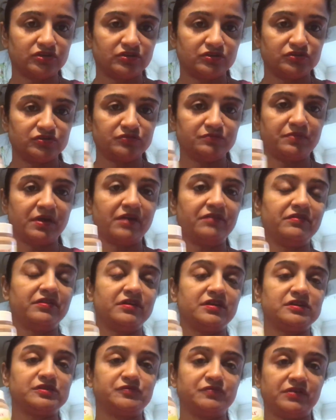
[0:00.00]
Arjun powder
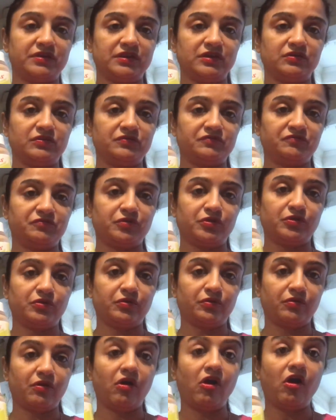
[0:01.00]
is very good for
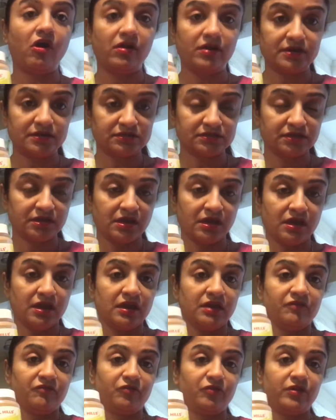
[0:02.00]
your heart,
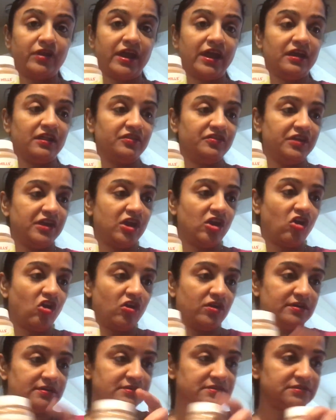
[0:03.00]
for a healthy
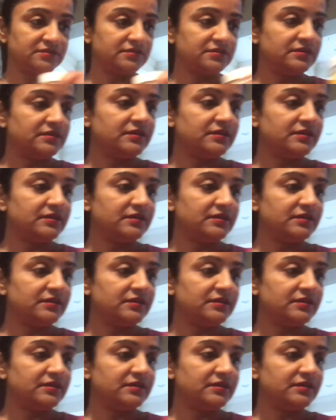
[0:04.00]
heart.